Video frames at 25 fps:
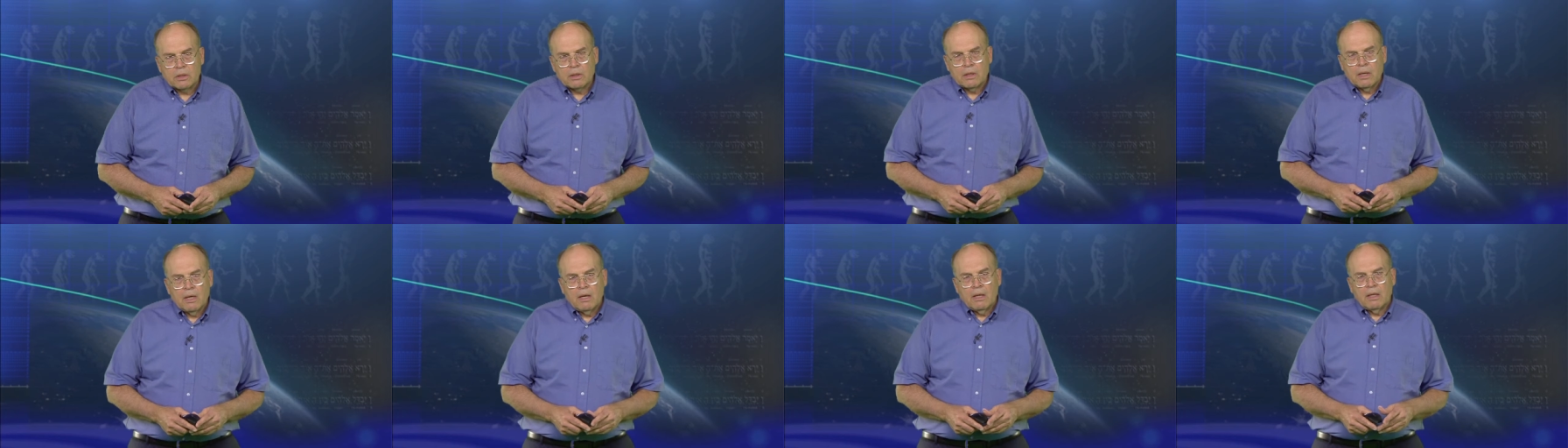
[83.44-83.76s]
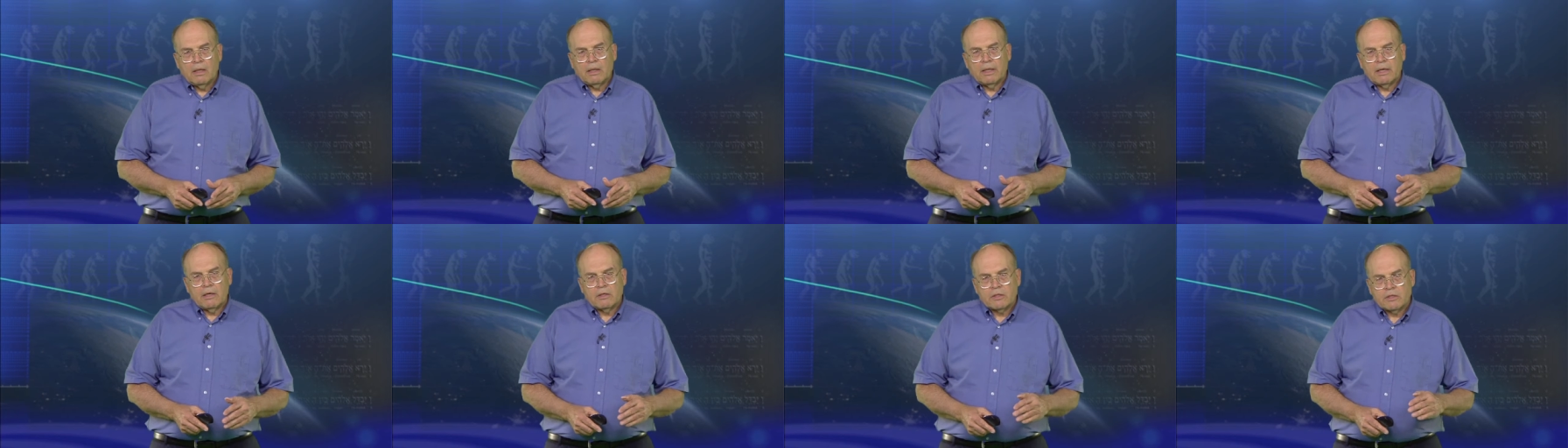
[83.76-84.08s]
are
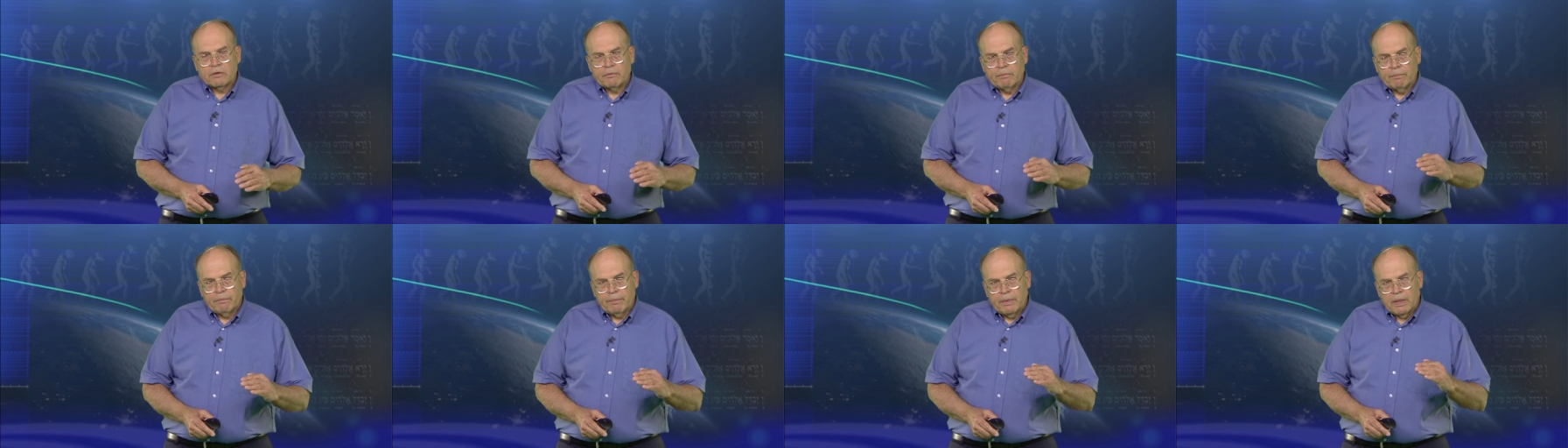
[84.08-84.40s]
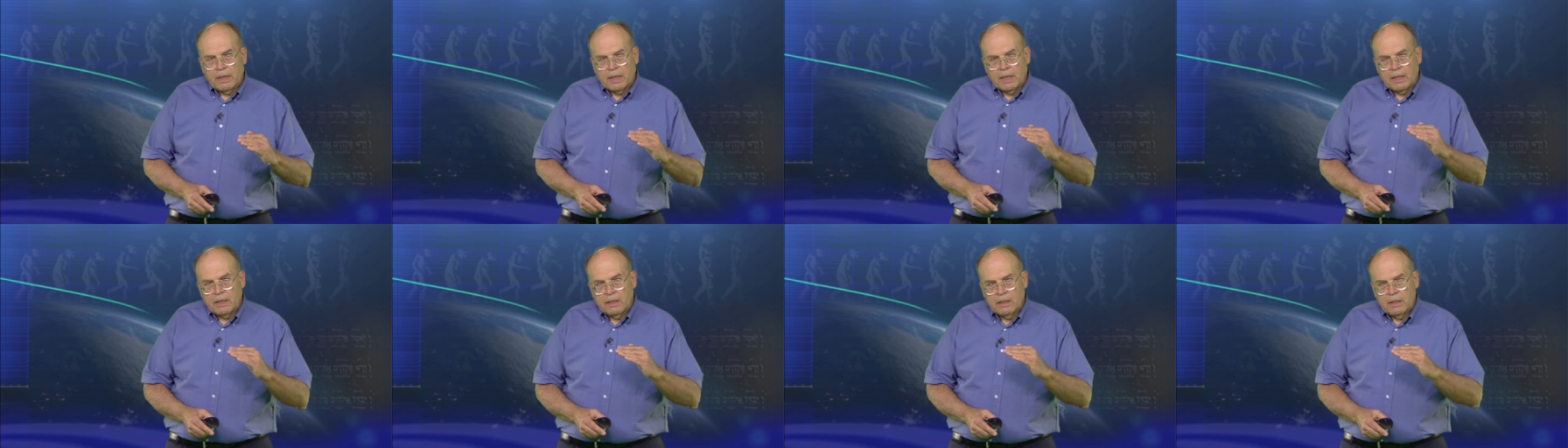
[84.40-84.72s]
layers of
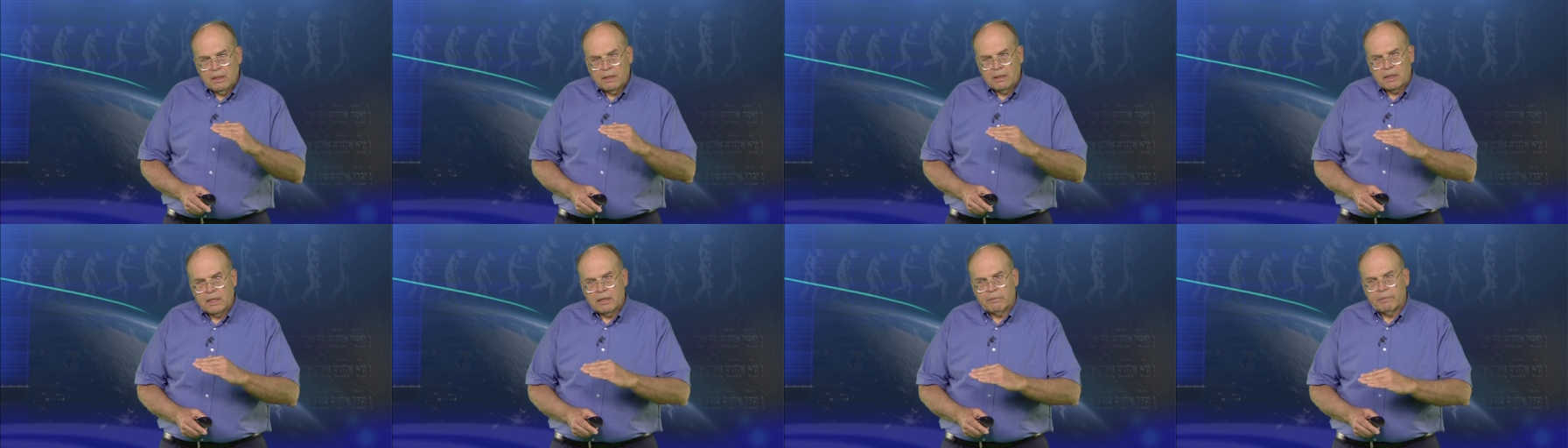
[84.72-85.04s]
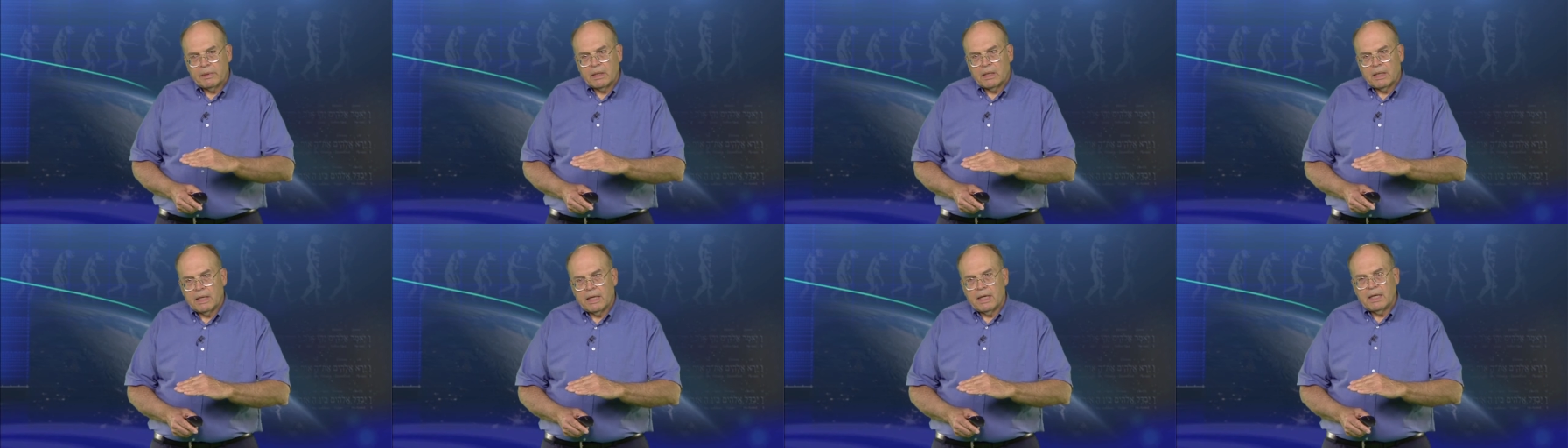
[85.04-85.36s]
mud that have
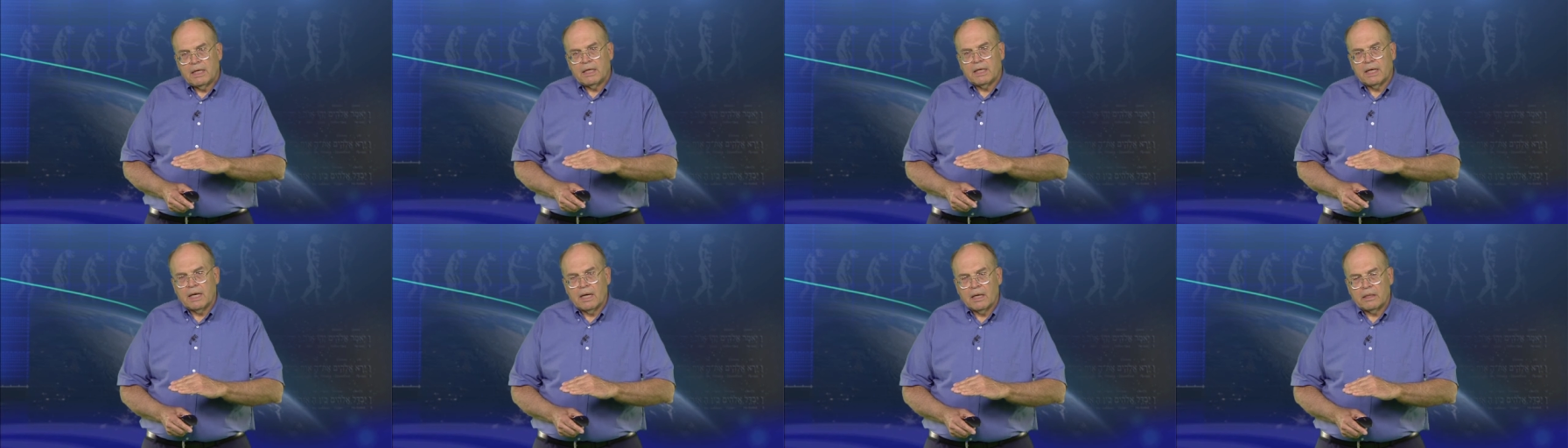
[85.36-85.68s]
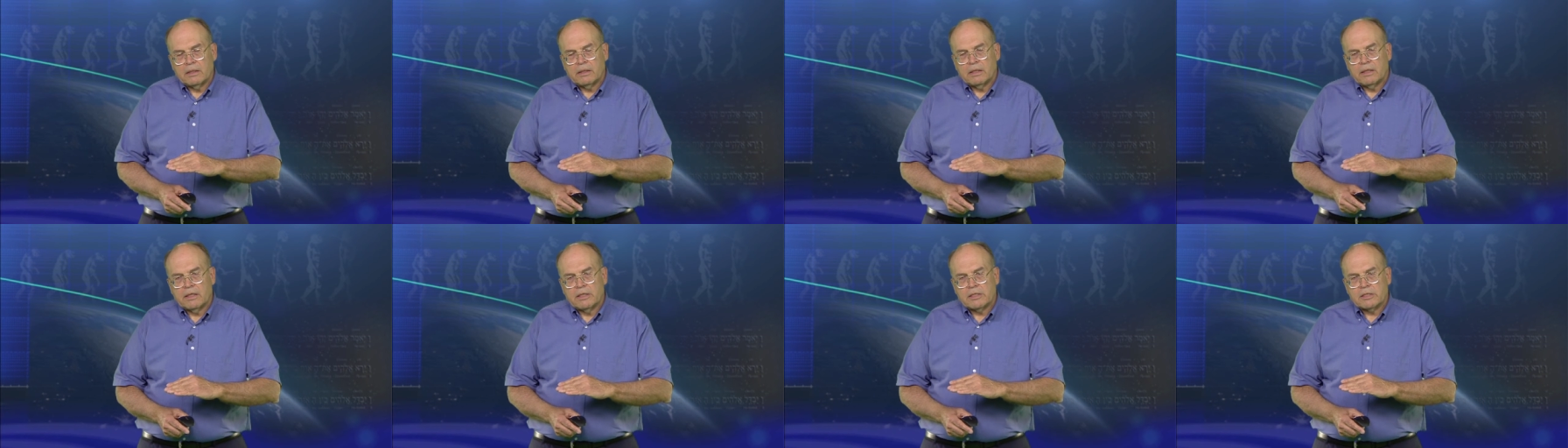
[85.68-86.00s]
been laid
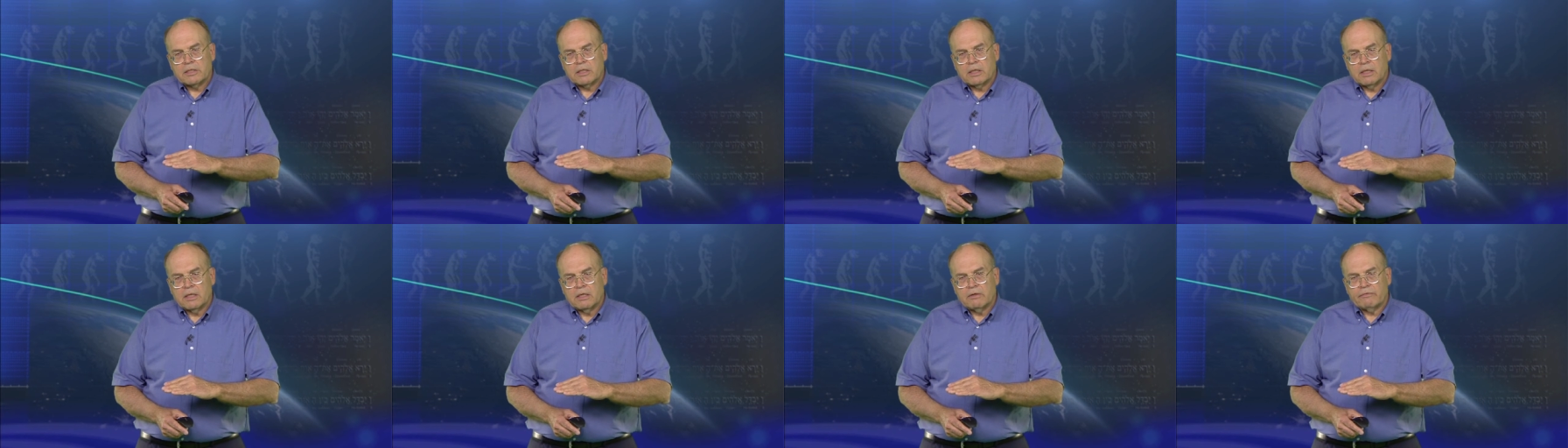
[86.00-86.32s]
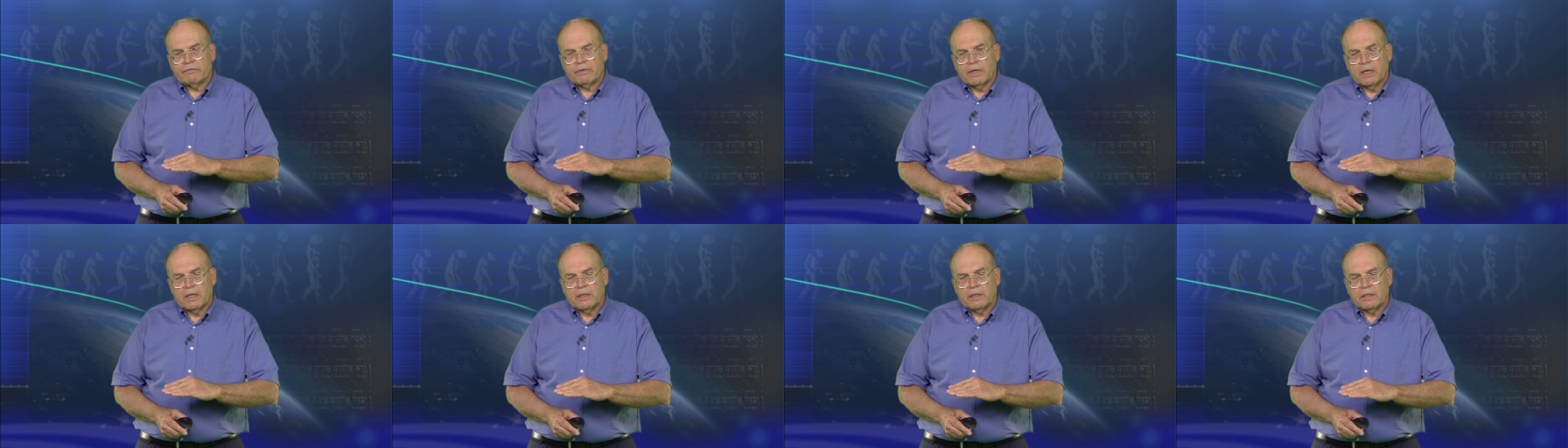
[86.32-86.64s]
down and then
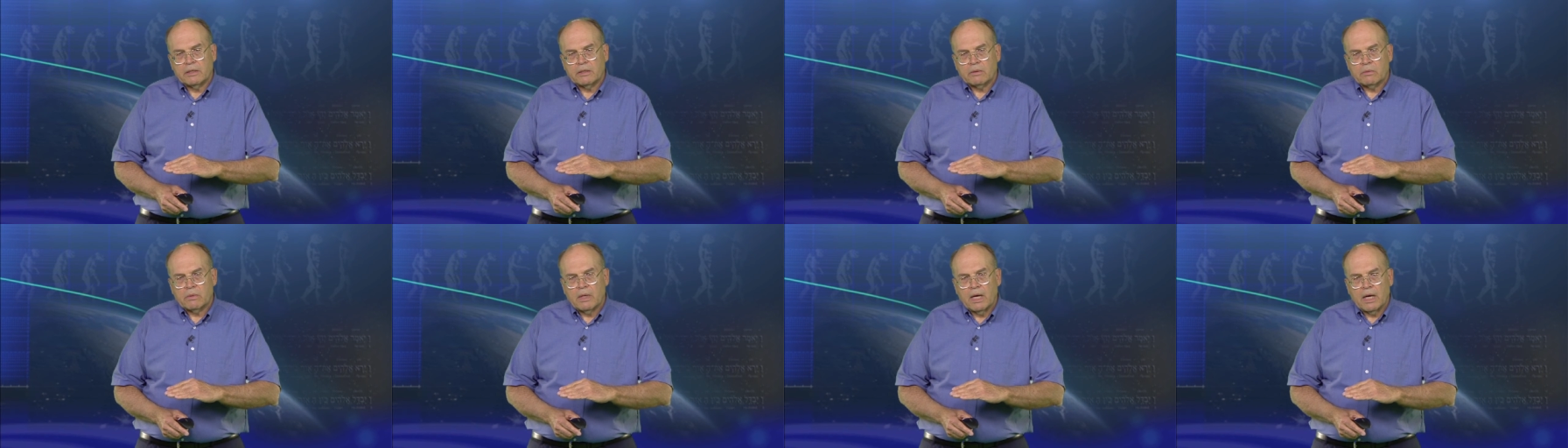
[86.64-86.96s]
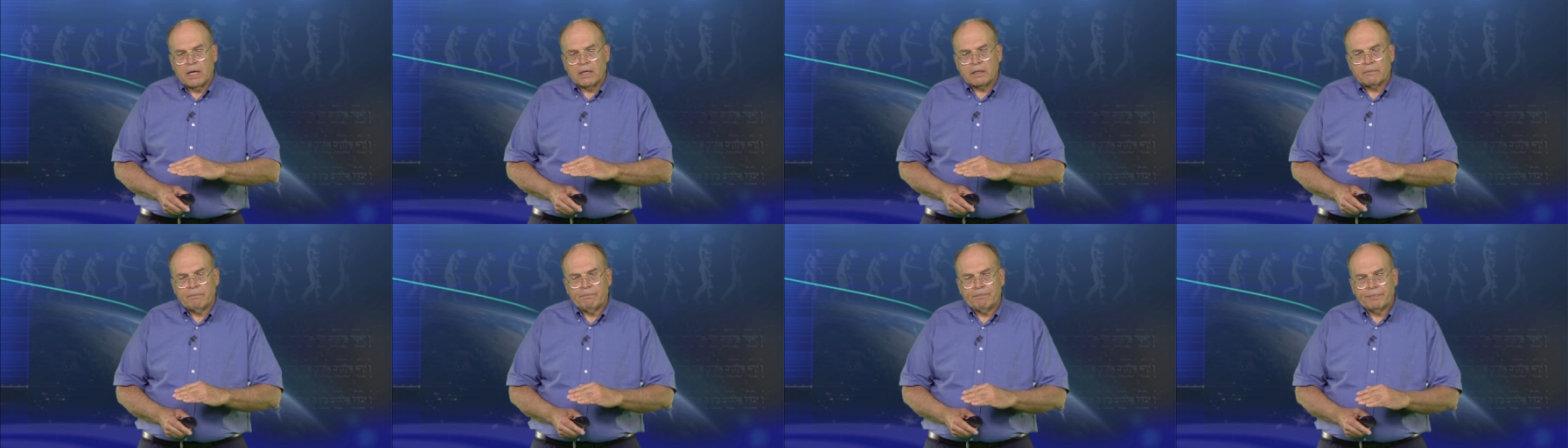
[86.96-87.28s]
solidified into
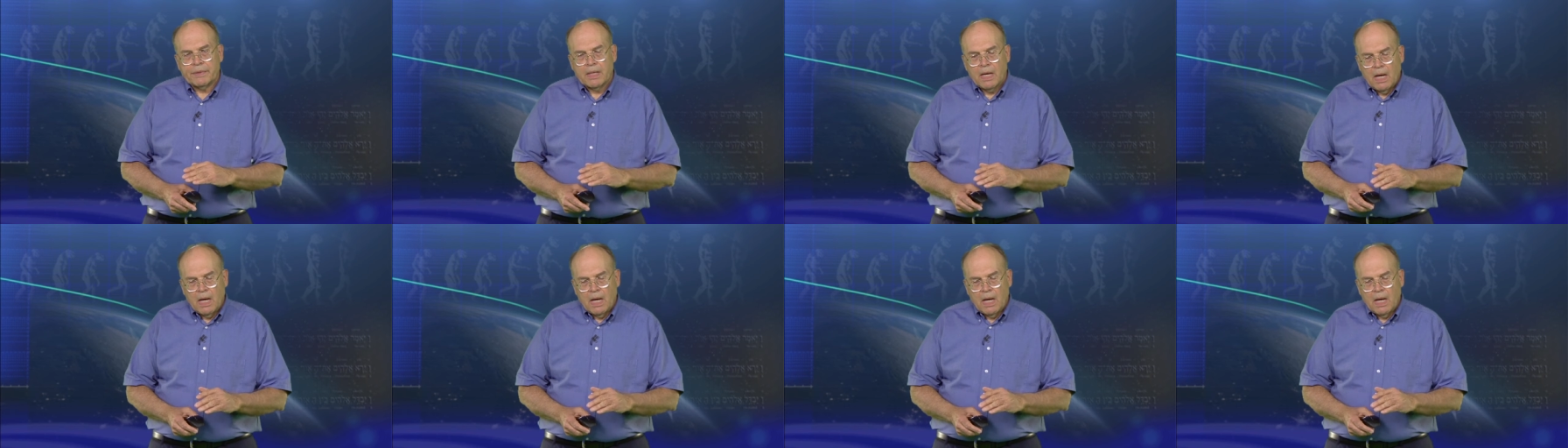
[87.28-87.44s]
rock.